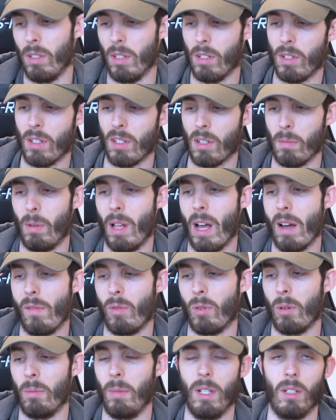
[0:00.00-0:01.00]
this as a
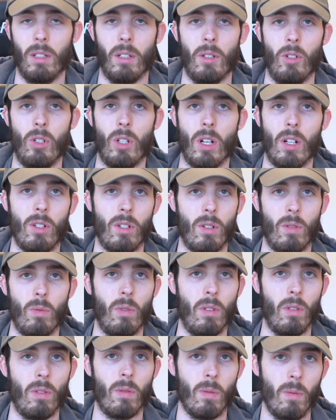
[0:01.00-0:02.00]
platform in conjunction
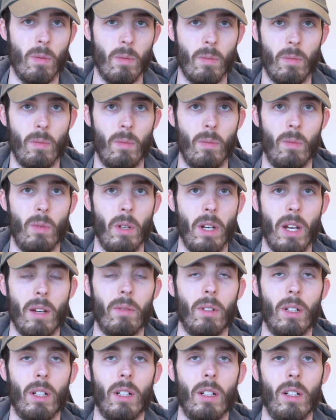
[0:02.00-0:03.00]
with
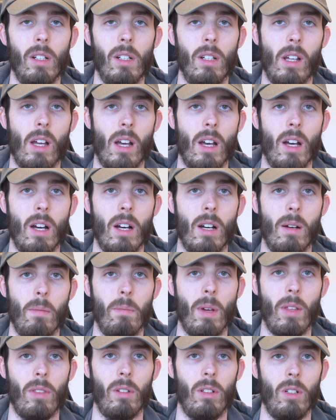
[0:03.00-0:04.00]
whatever
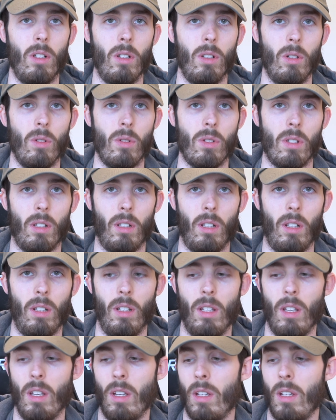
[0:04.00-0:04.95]
method you're using,